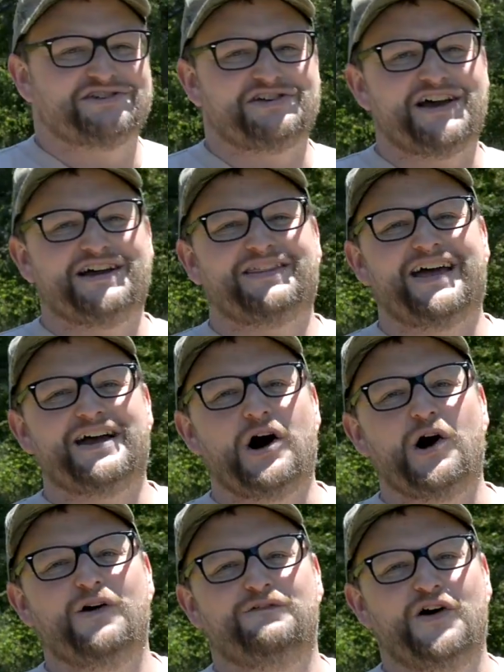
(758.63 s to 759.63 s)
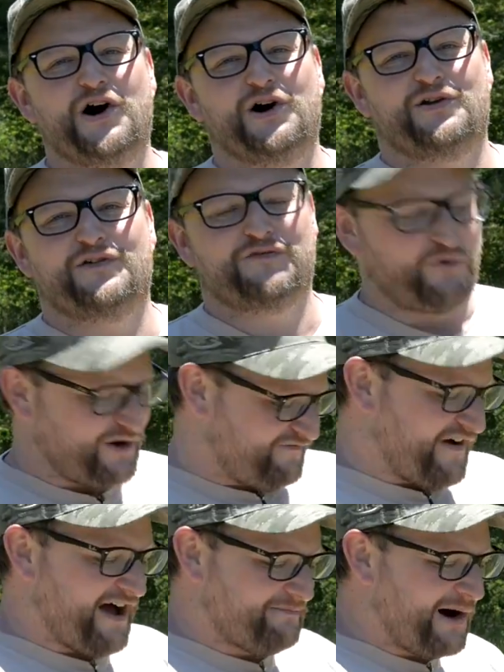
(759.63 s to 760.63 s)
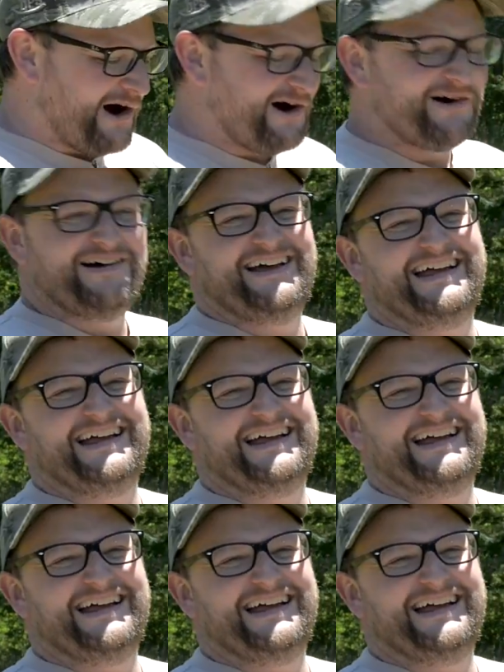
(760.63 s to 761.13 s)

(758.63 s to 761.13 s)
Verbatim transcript: saying? They all fall to the 45 ball.